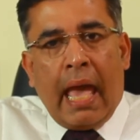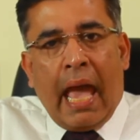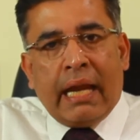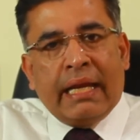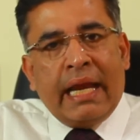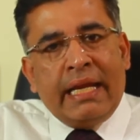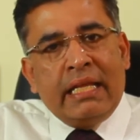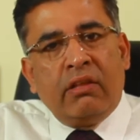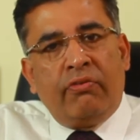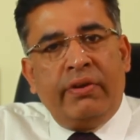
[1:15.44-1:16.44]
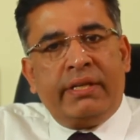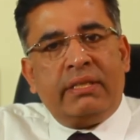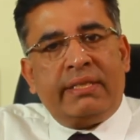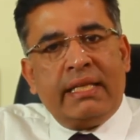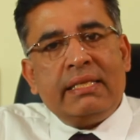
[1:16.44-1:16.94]
and getting the
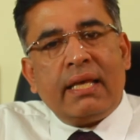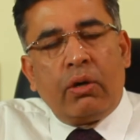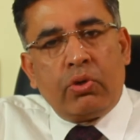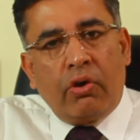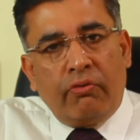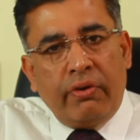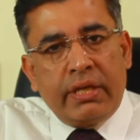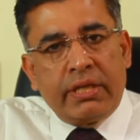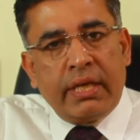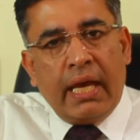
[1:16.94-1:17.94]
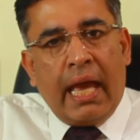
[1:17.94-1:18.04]
fetal cells out of it